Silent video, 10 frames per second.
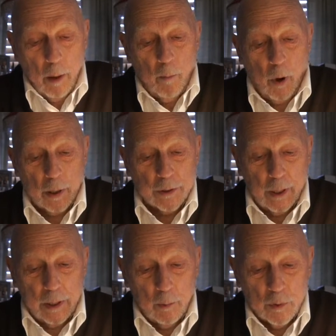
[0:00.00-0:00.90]
Mark
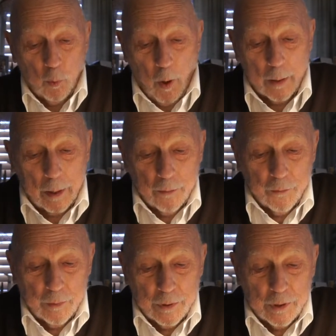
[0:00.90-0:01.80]
said he was walking
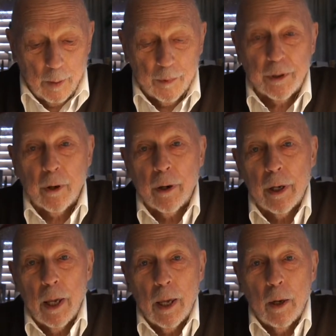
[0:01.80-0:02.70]
through the
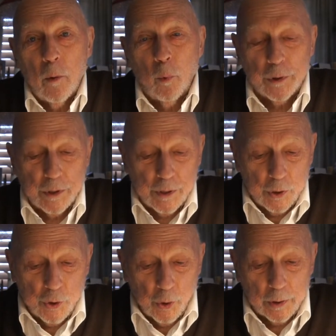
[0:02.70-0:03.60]
cemetery, which is a
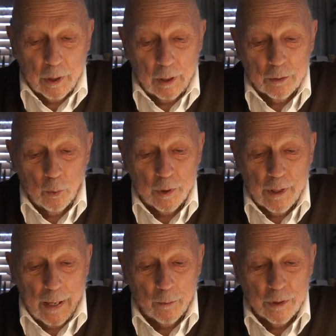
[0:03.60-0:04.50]
shortcut to his
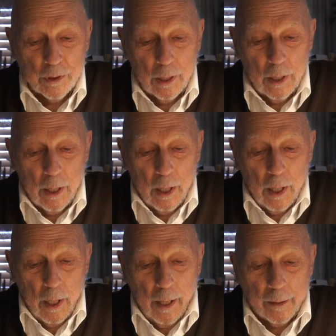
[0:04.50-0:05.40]
house,
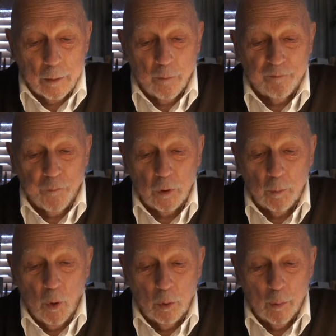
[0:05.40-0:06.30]
and a full
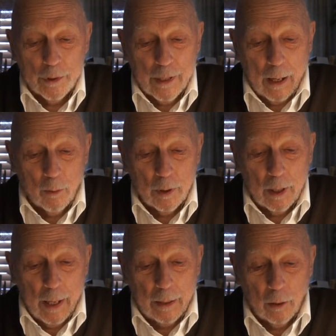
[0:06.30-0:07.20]
moon was out,
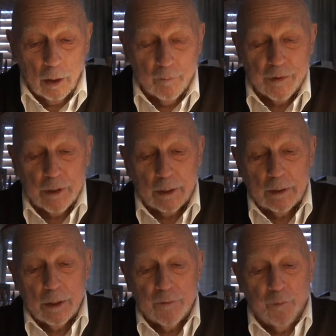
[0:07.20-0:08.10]
and all of a
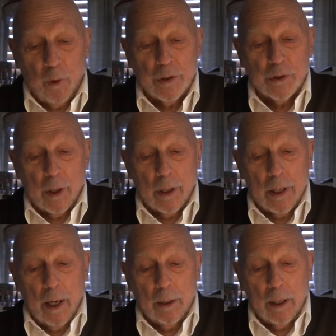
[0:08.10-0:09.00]
sudden this voice started
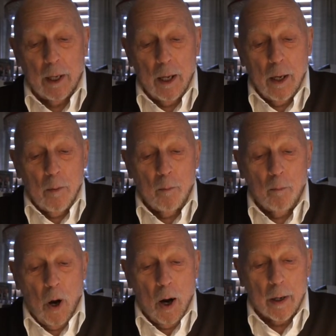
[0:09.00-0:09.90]
yelling,
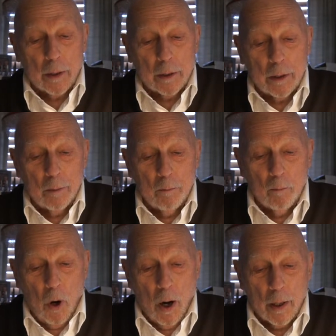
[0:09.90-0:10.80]
"Mark,
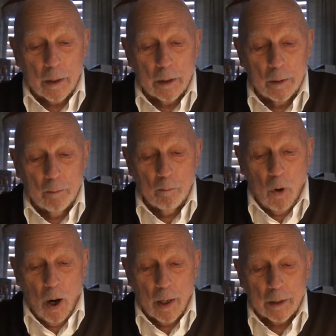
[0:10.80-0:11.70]
Mark,
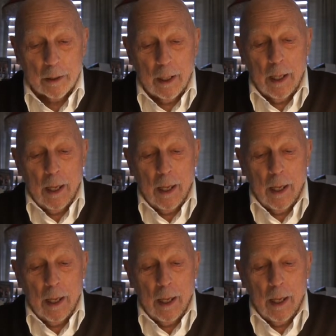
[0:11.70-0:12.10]
Mark."